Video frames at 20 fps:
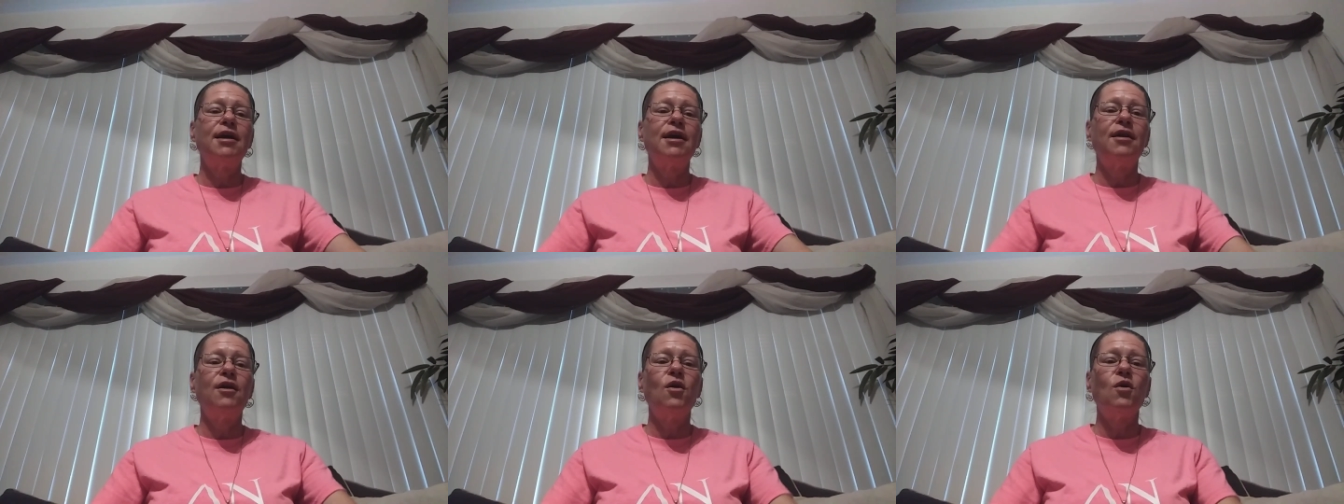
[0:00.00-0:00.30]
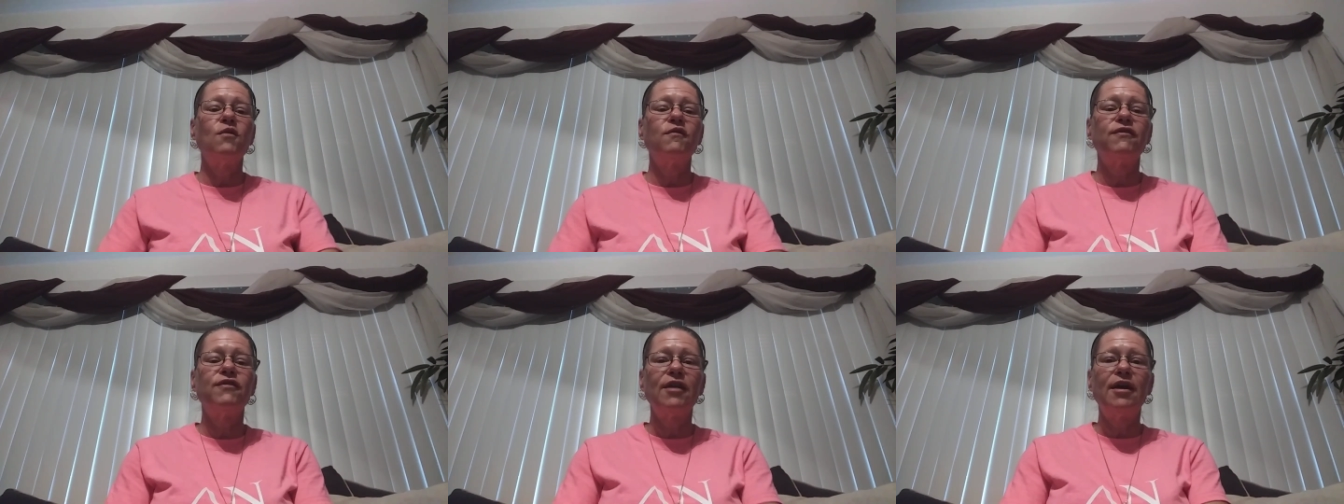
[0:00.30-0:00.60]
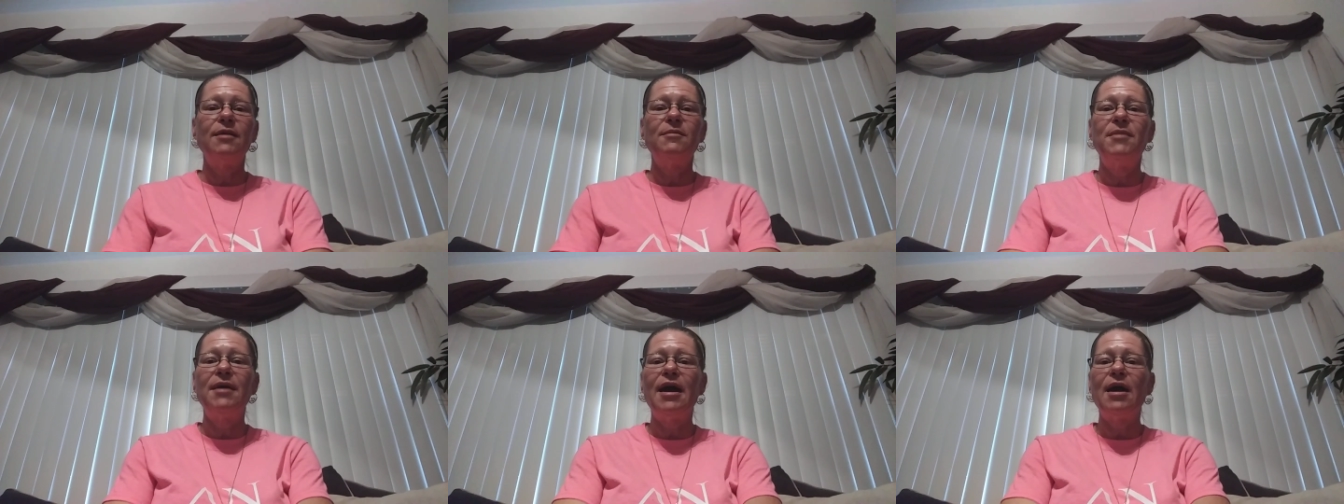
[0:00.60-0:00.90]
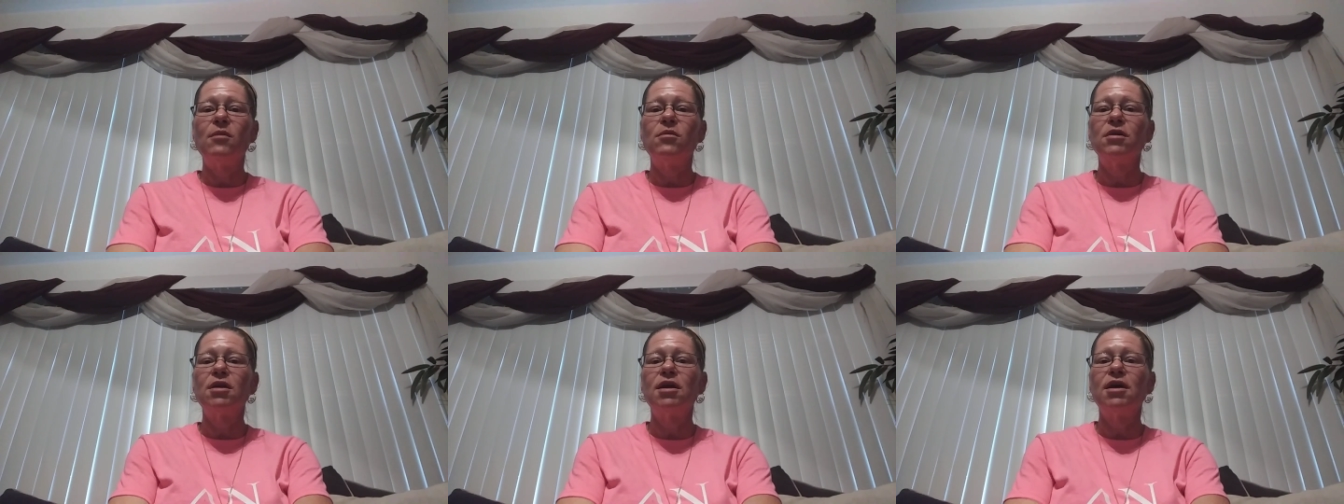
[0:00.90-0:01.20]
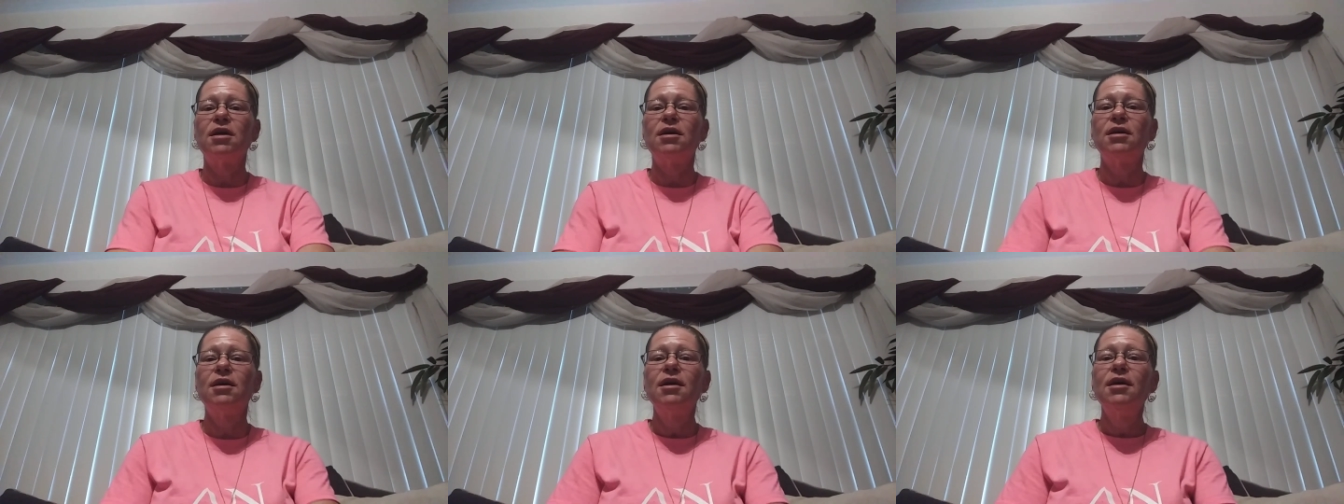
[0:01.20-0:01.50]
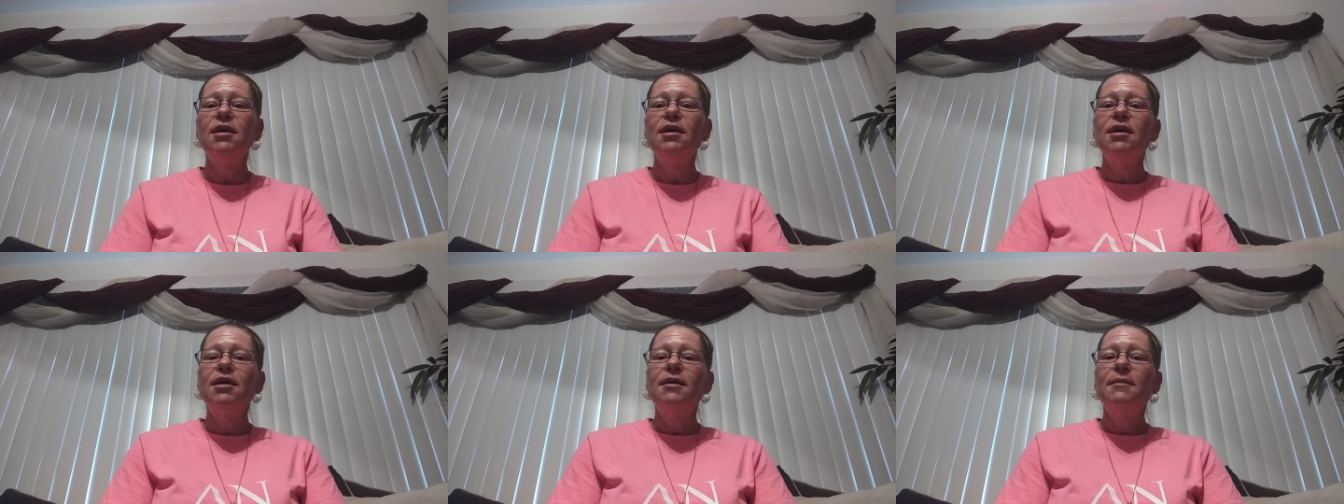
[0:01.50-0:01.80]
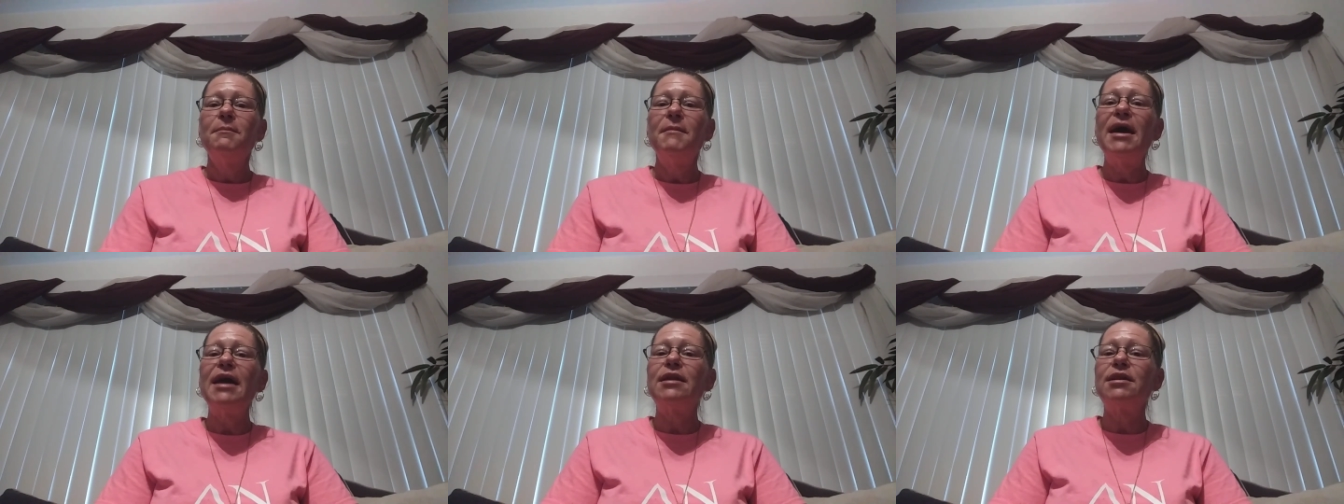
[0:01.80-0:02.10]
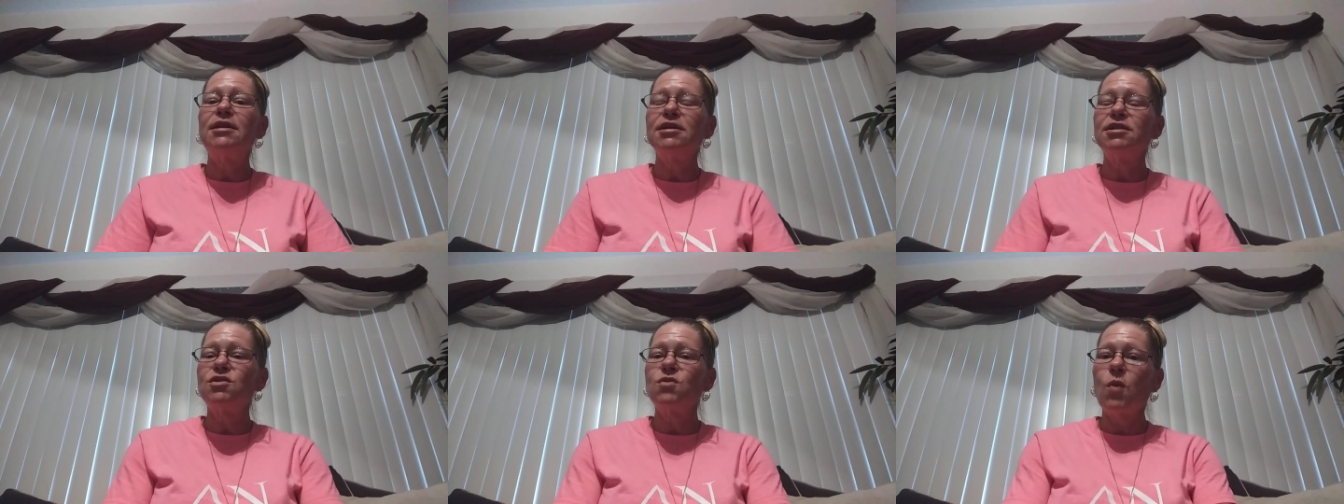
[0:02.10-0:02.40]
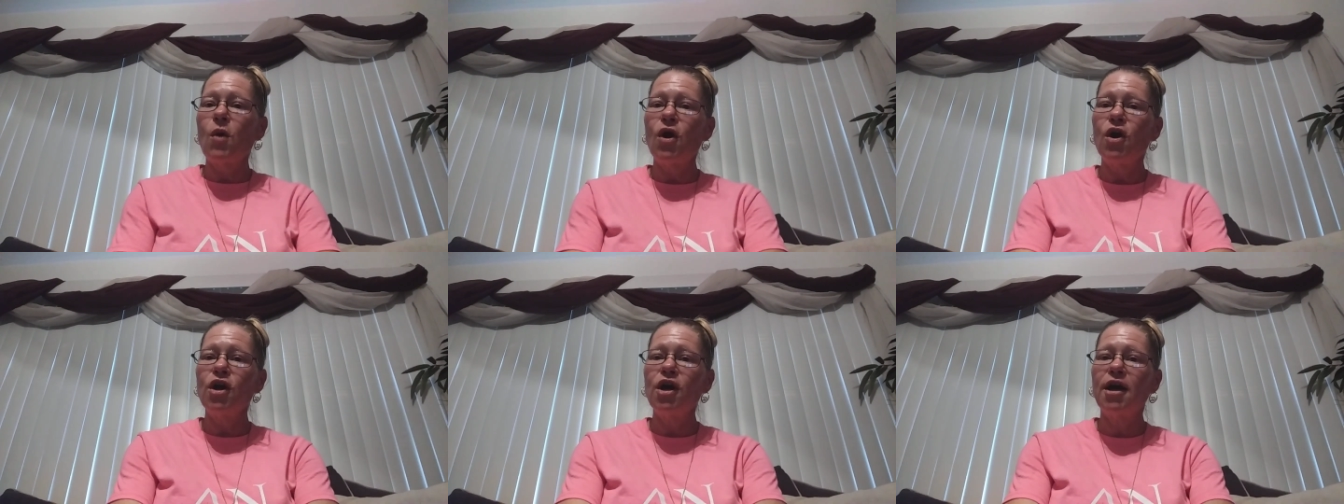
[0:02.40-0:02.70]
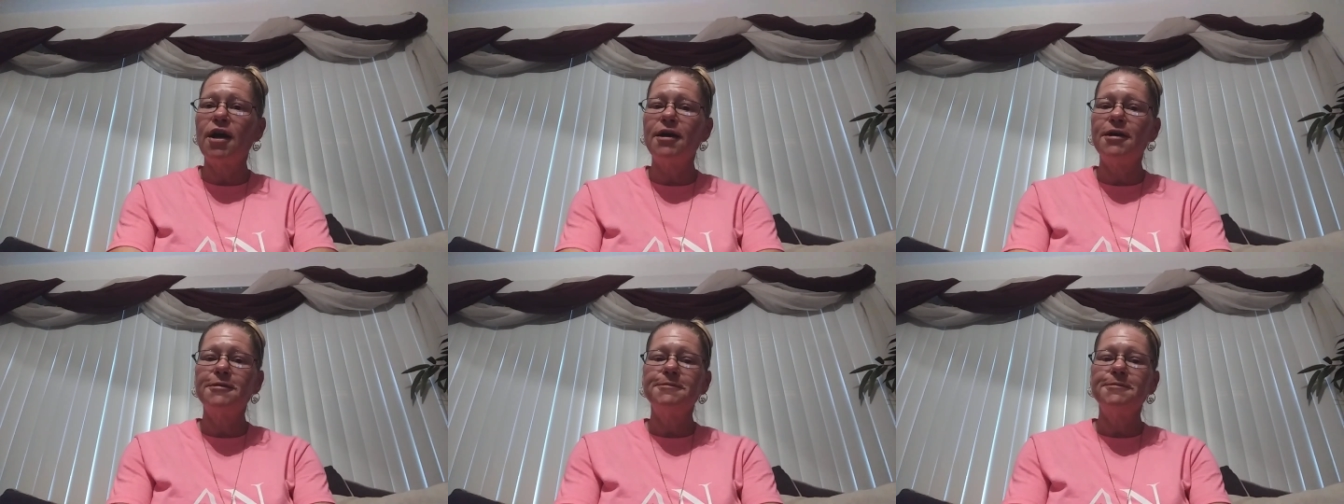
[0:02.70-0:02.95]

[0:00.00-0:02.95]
and hopefully be able to make this work.